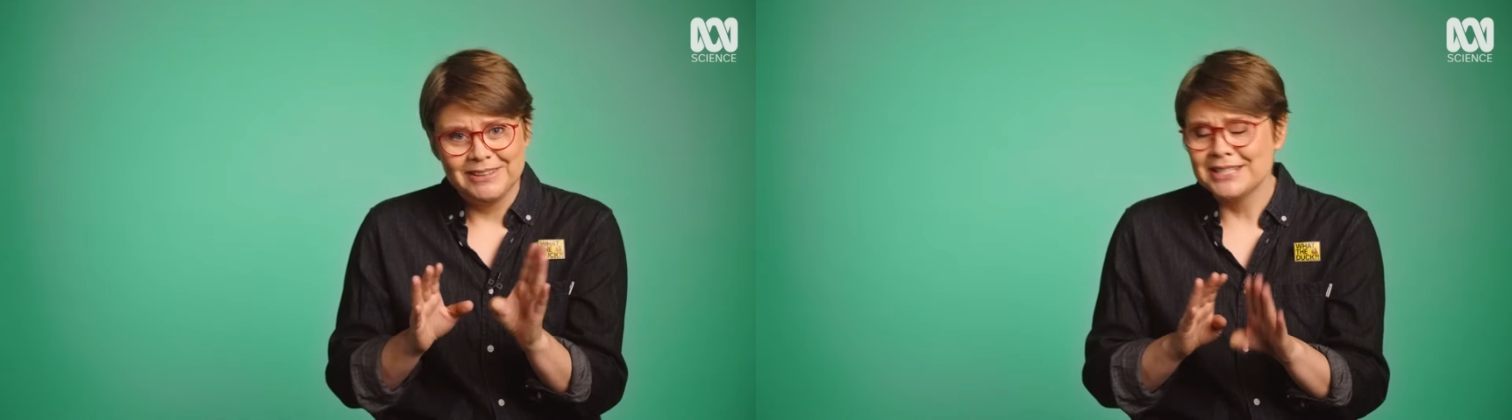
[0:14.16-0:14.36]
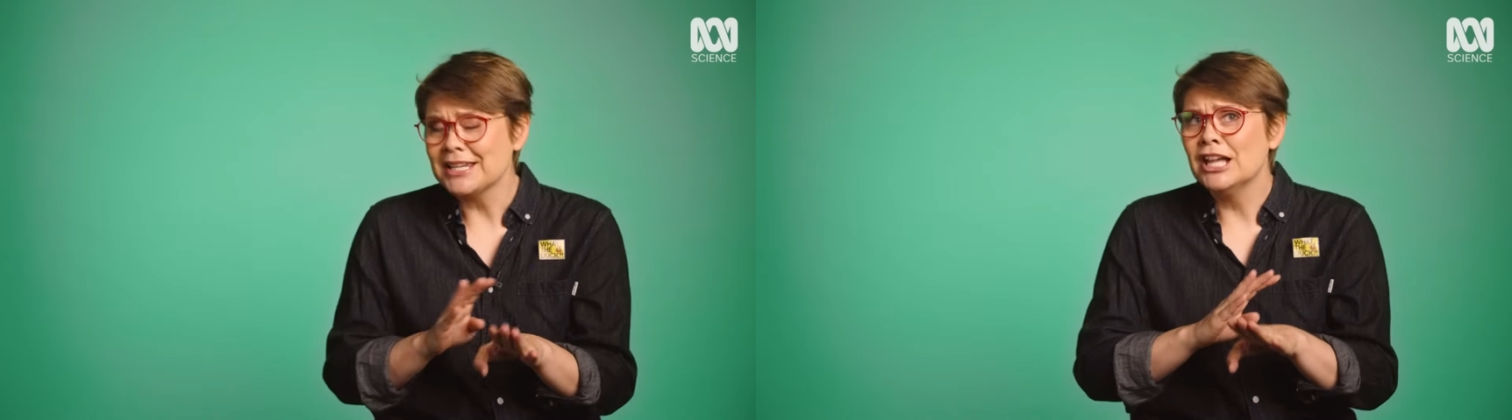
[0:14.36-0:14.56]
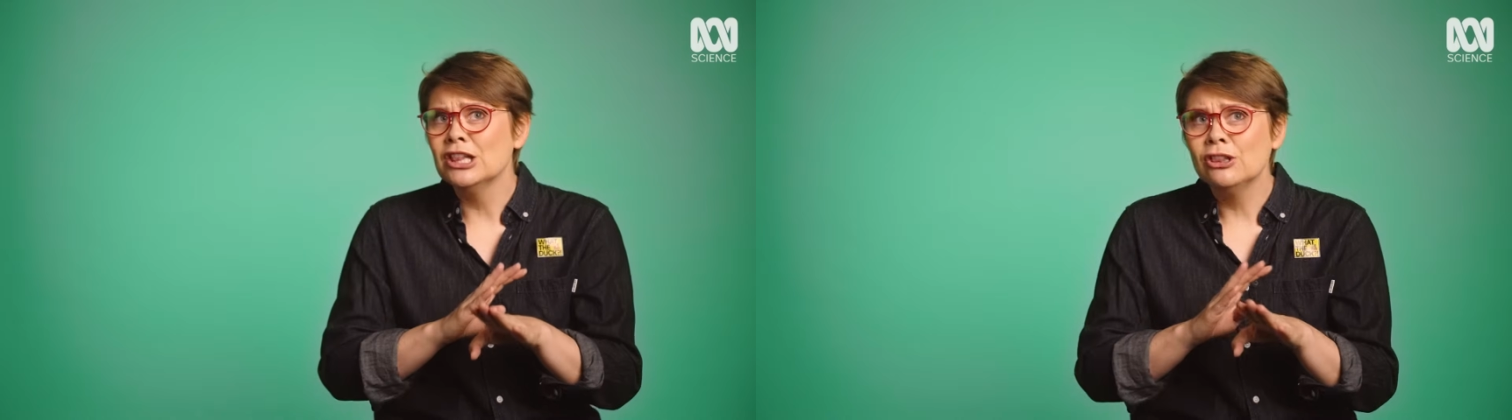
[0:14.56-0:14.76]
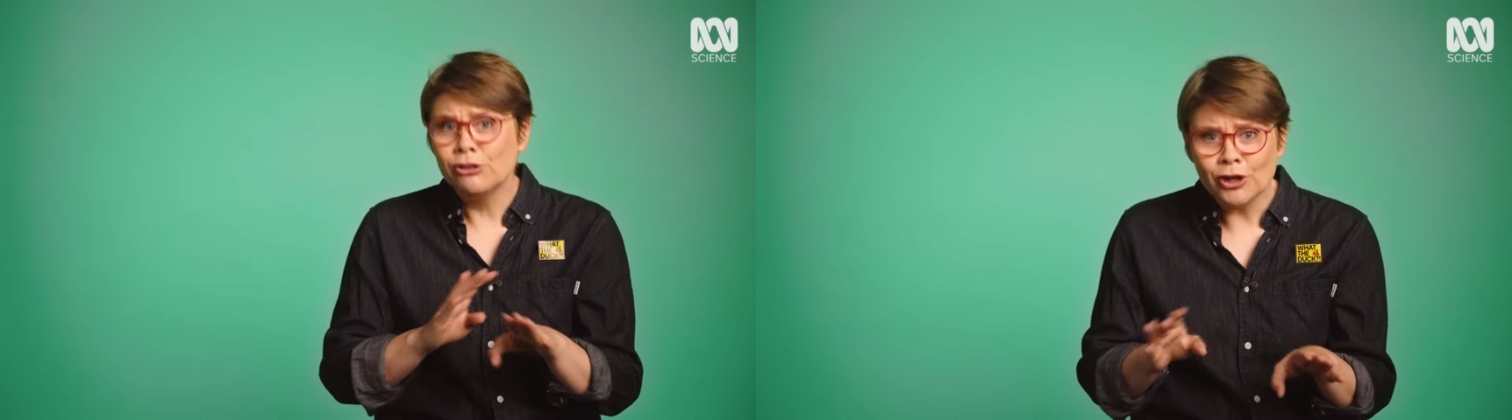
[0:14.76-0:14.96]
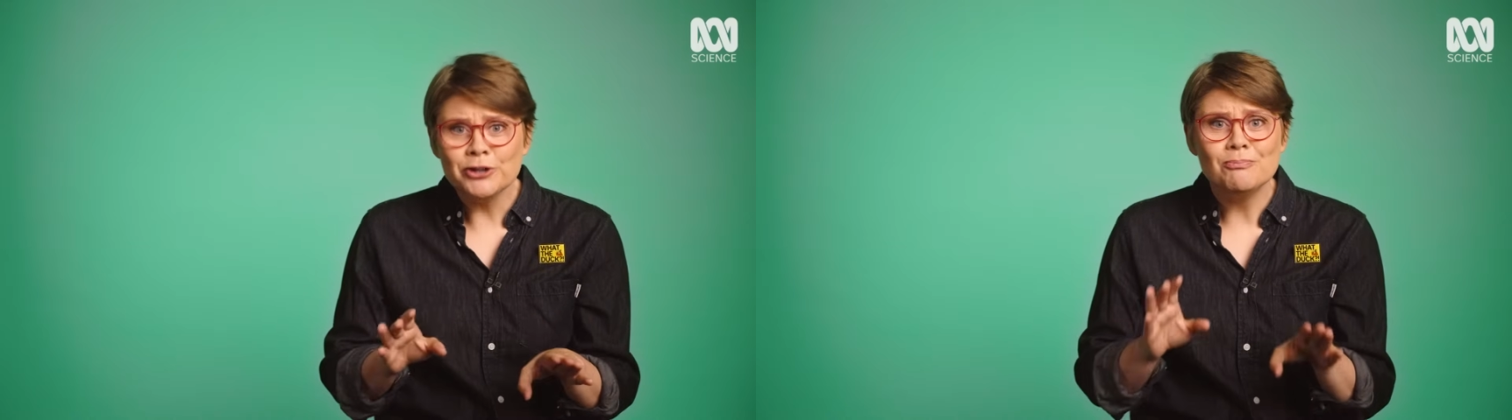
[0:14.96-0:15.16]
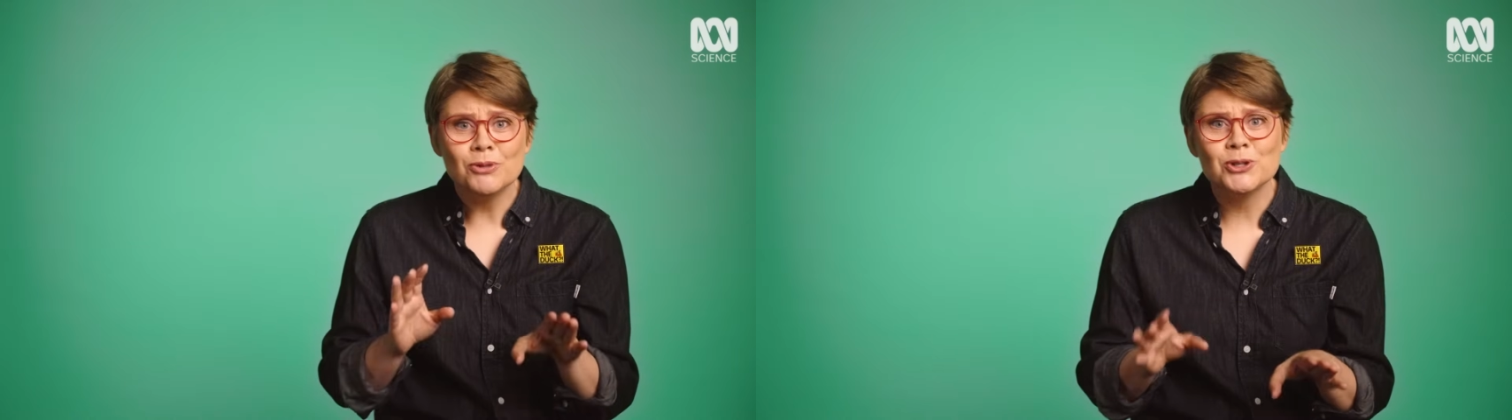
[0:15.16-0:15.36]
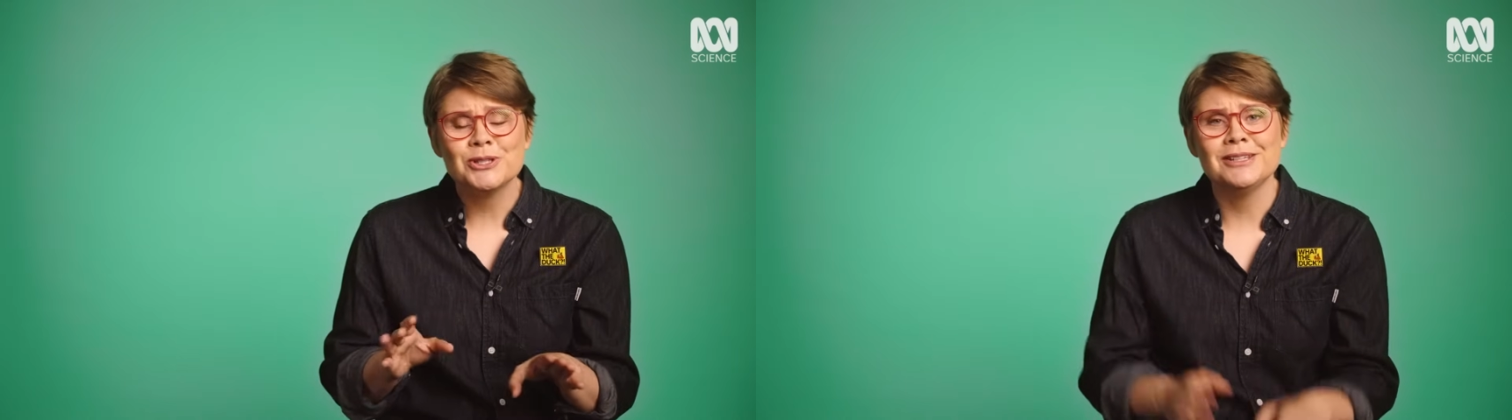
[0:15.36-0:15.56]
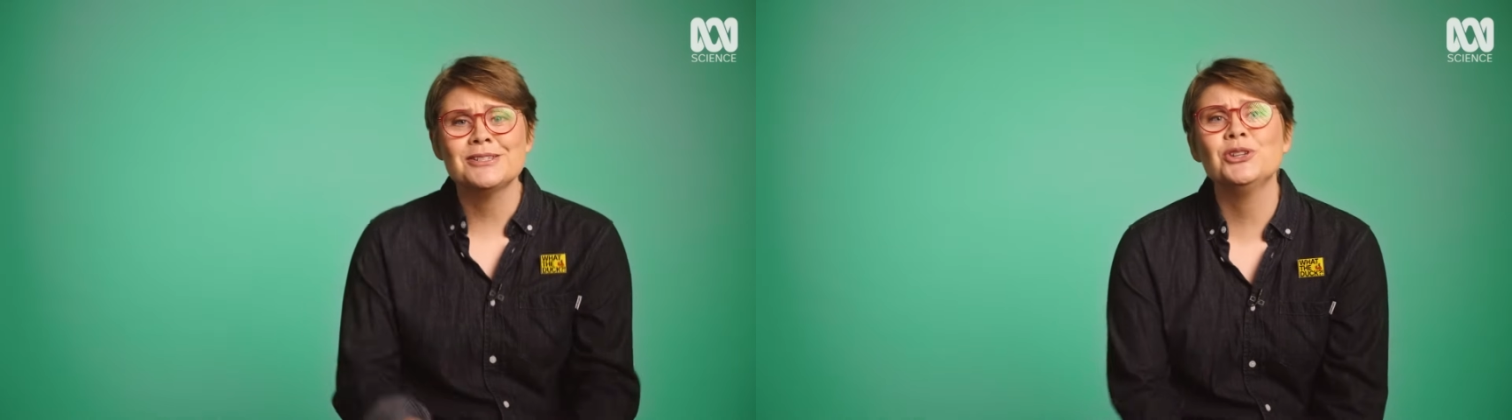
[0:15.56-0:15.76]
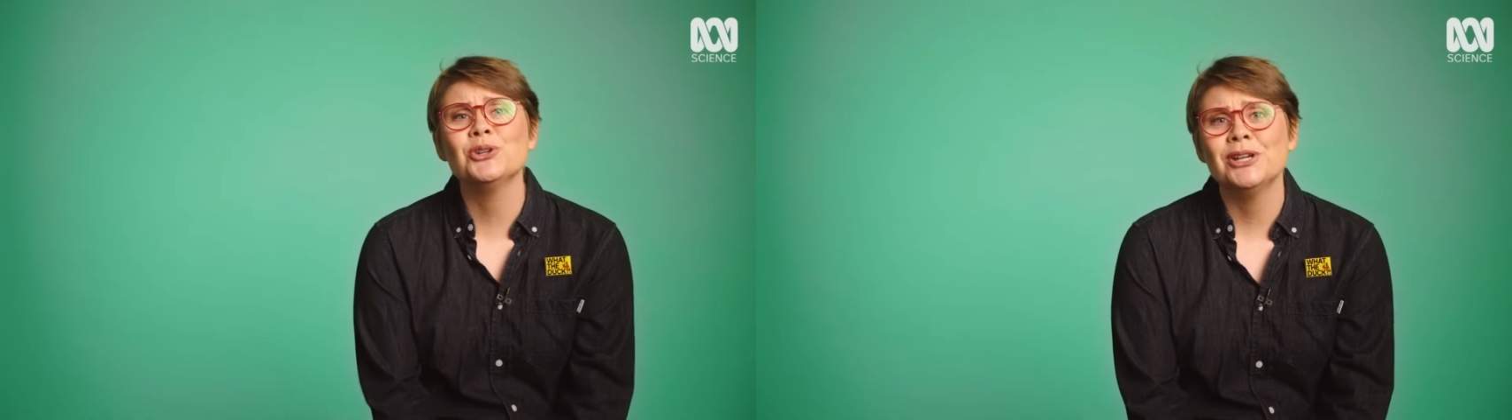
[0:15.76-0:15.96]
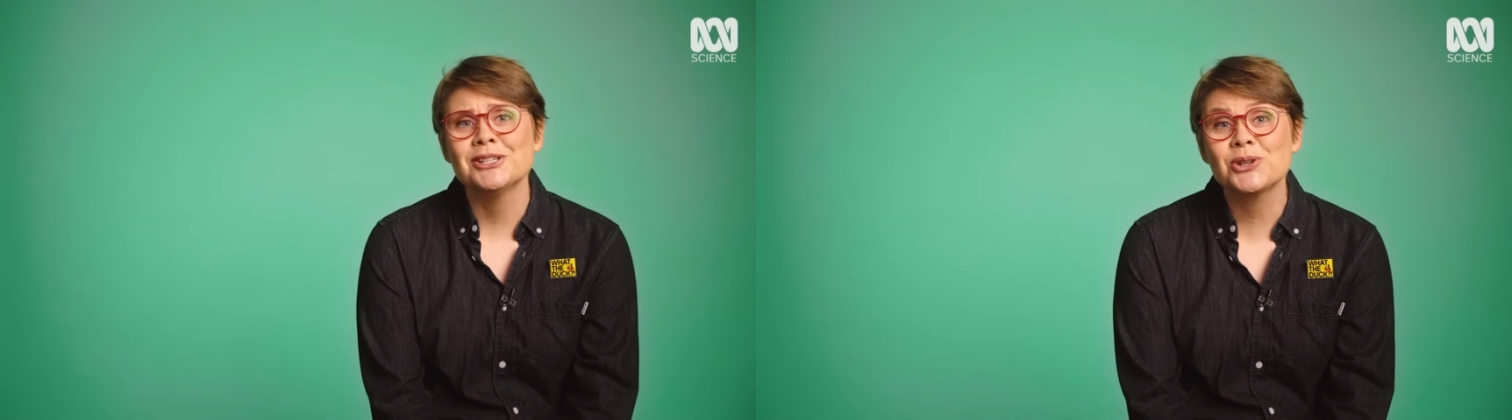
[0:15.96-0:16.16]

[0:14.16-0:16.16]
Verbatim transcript: there's a lot more to this curious